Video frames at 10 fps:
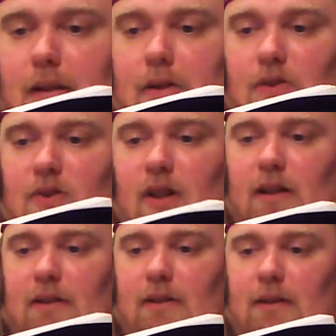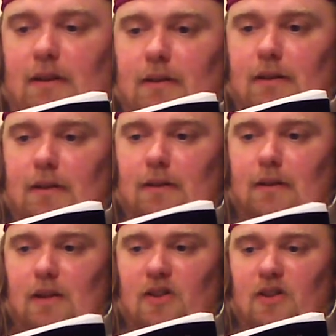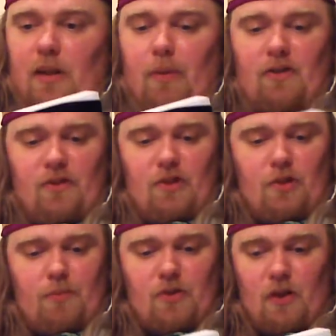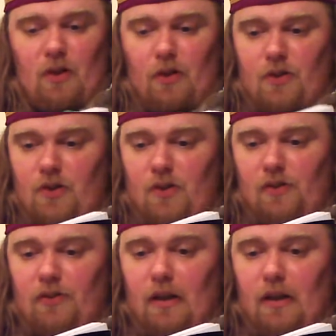try and skip over a lot of stuff.